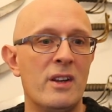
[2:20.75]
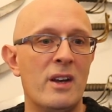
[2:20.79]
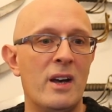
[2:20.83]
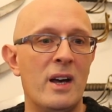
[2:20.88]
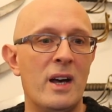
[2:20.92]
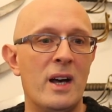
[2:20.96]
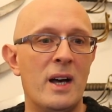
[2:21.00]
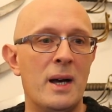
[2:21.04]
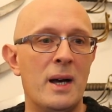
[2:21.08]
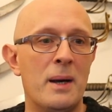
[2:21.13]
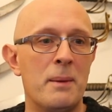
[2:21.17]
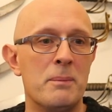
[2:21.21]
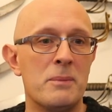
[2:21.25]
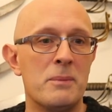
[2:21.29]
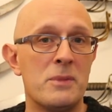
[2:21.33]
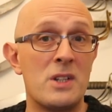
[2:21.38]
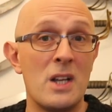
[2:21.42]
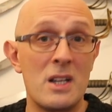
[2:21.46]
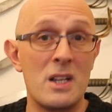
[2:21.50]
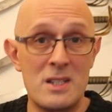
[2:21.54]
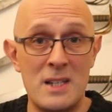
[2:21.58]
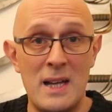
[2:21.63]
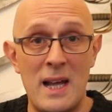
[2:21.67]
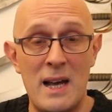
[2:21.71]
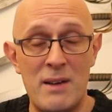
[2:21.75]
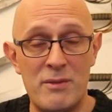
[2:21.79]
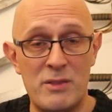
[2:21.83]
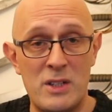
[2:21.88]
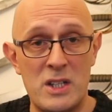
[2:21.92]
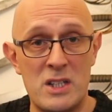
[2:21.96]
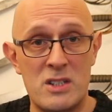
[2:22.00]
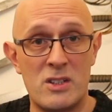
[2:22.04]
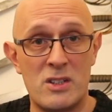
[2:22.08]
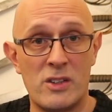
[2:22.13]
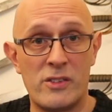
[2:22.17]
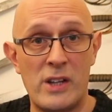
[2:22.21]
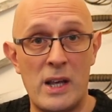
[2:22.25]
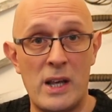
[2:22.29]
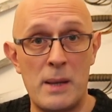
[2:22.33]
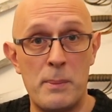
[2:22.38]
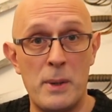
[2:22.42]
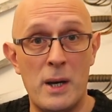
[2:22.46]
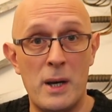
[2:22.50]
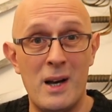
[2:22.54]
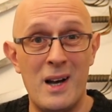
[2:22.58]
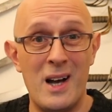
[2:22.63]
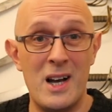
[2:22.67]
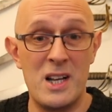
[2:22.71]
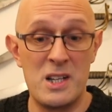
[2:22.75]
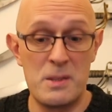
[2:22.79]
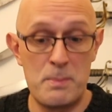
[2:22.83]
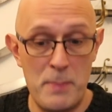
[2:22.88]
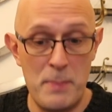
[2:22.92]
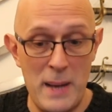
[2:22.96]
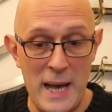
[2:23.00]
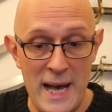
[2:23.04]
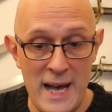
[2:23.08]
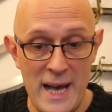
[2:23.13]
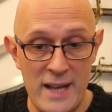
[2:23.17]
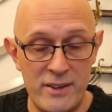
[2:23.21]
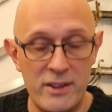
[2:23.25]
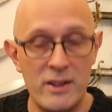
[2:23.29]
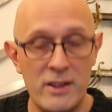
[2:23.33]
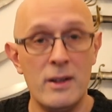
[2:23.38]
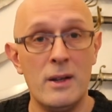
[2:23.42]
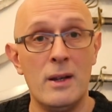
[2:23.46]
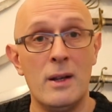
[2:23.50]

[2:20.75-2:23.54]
doesn't have distal taper as bad.